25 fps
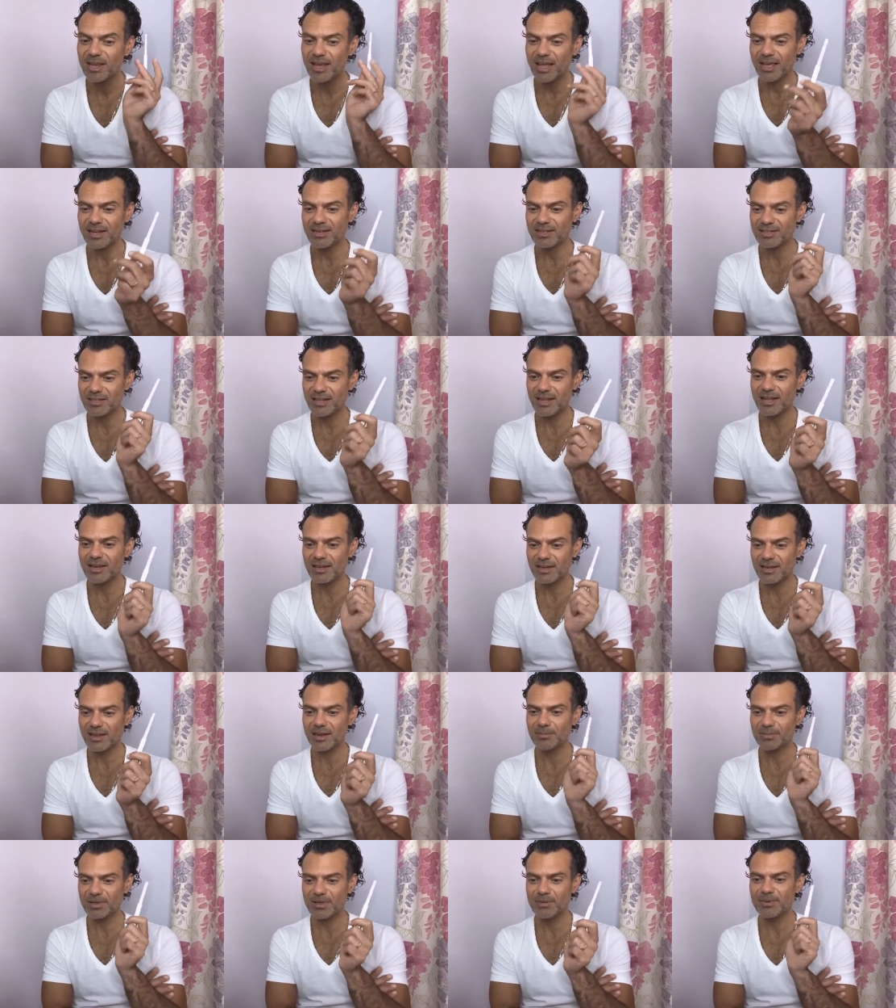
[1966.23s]
and and
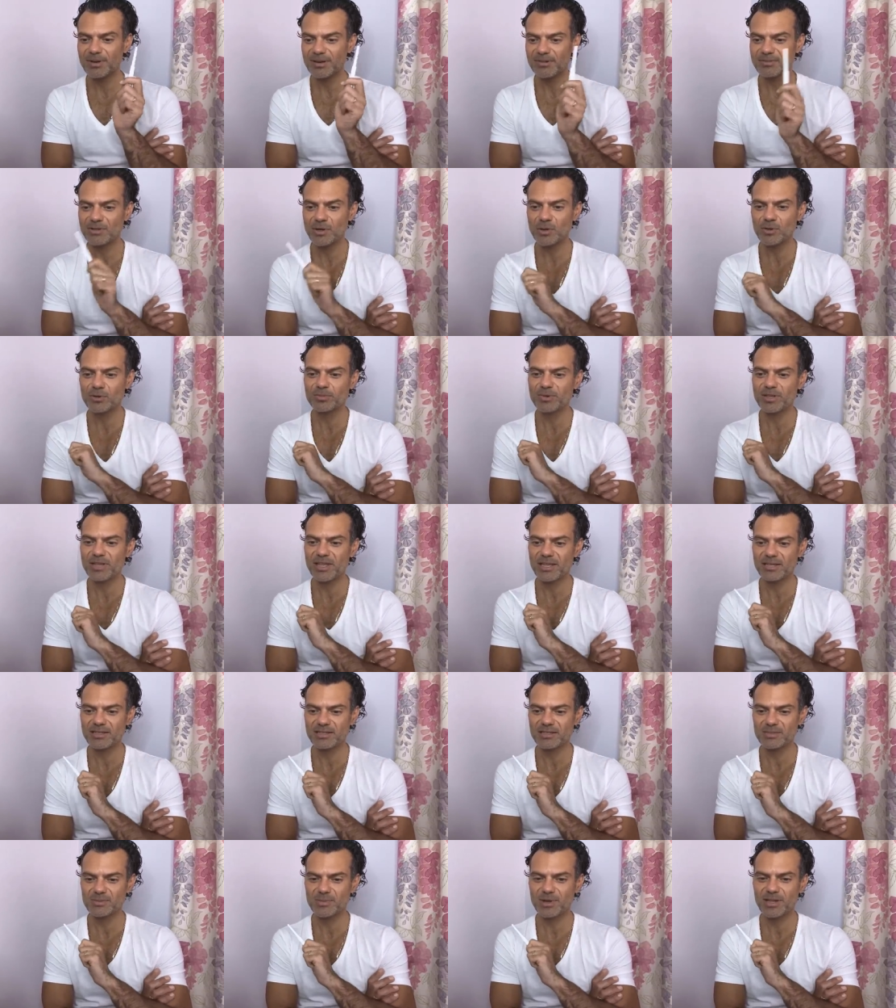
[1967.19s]
and people have told me
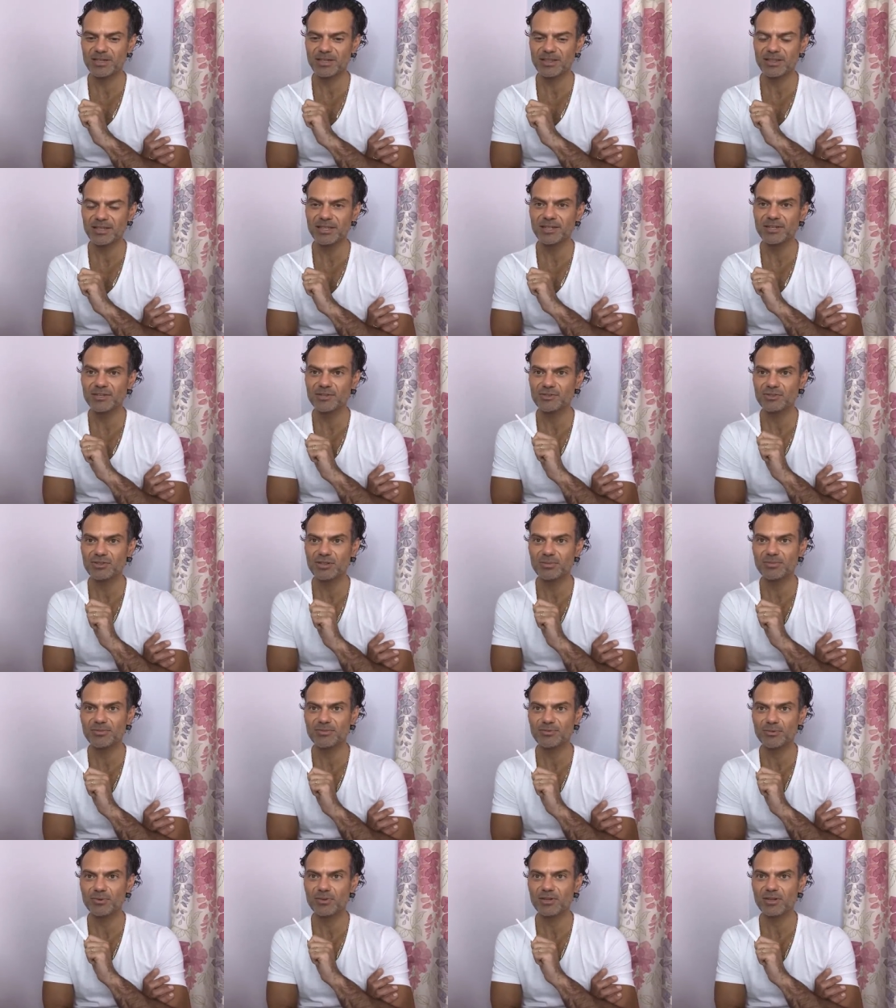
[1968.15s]
that as well in the industry
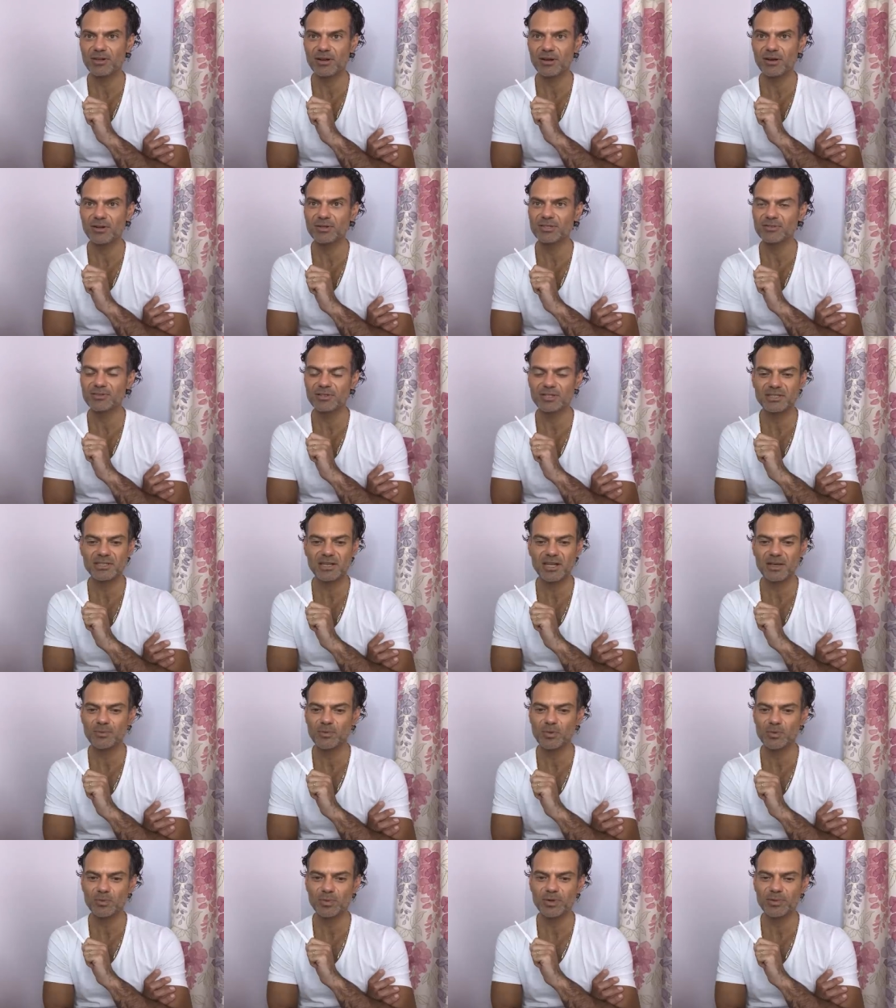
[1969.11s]
before that a lot of the
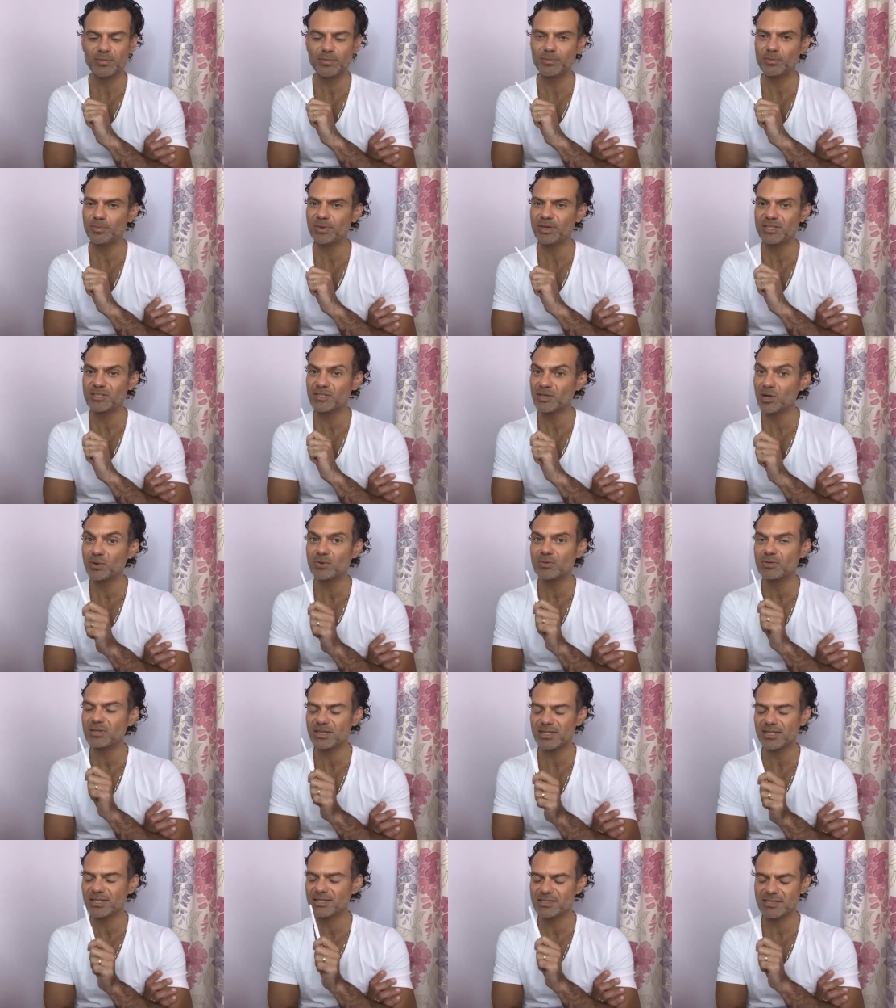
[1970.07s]
time what we've been
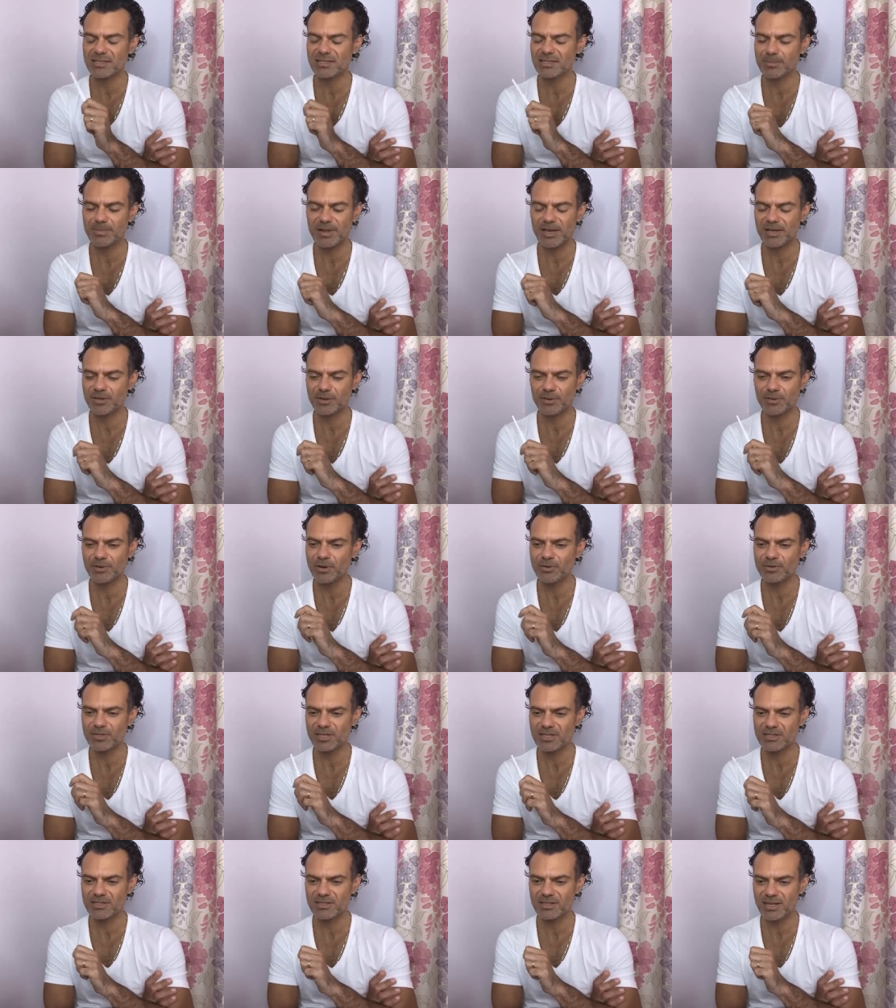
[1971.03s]
told is a tobacco
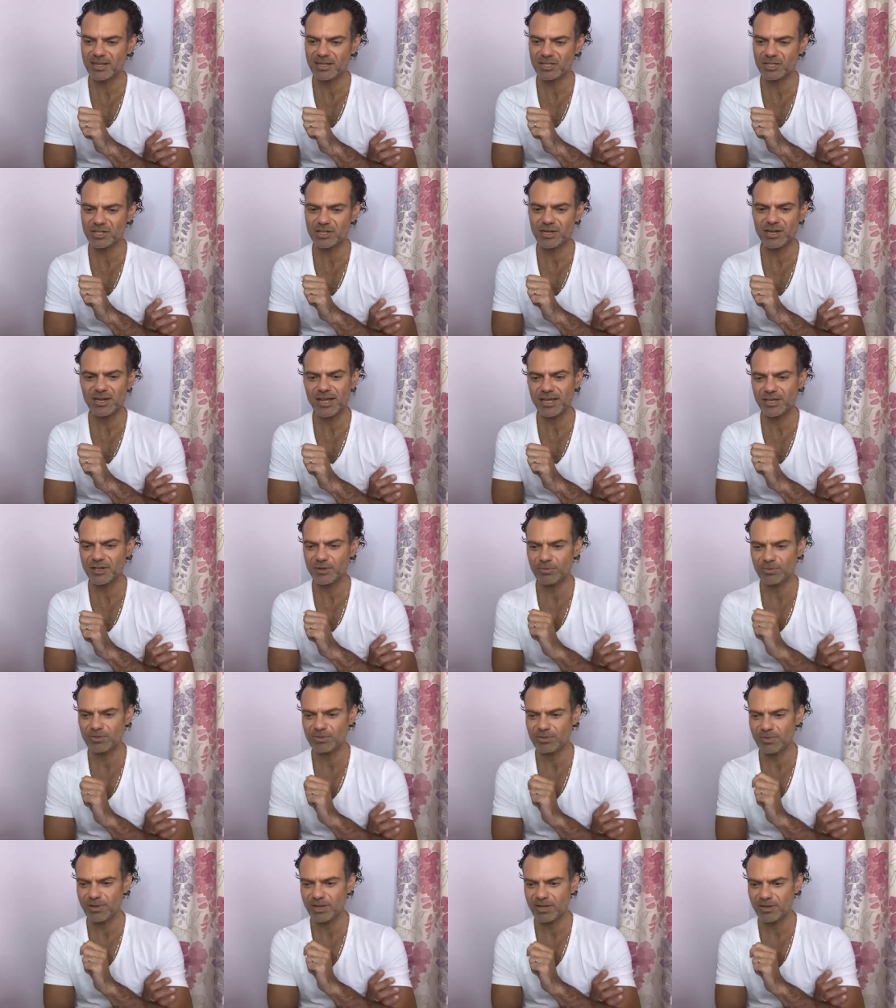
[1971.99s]
note isn't actually an
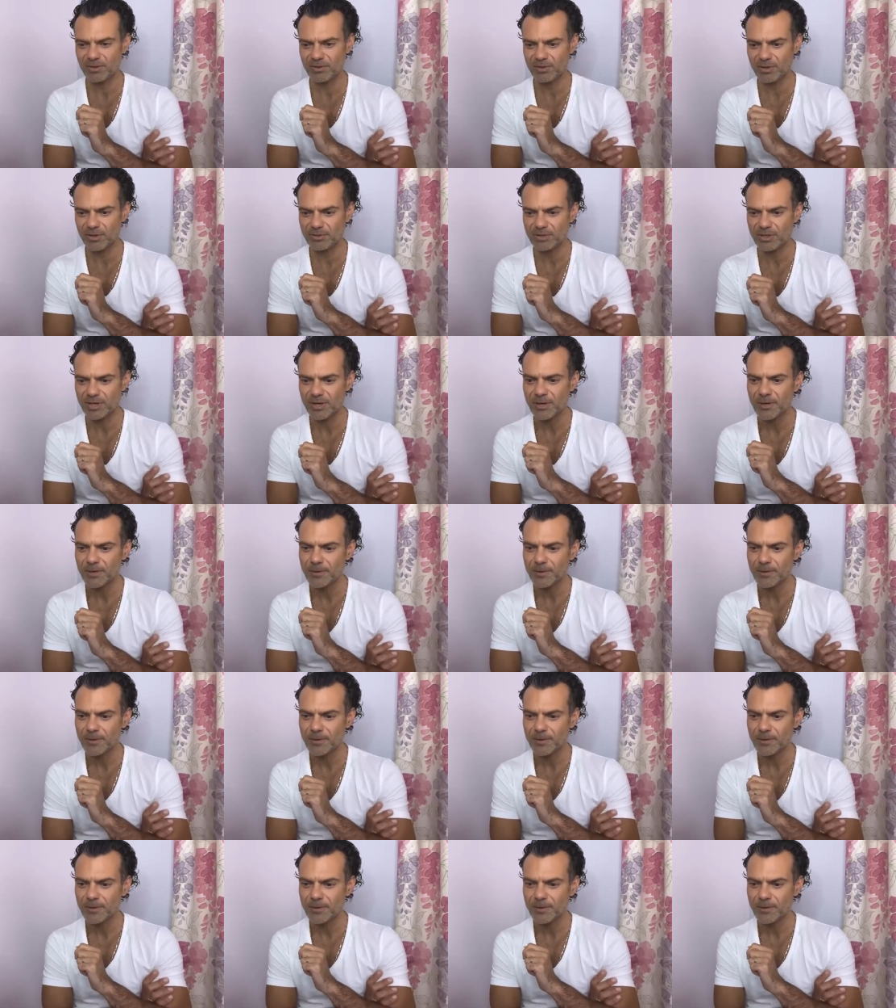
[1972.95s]
accurate tobacco note.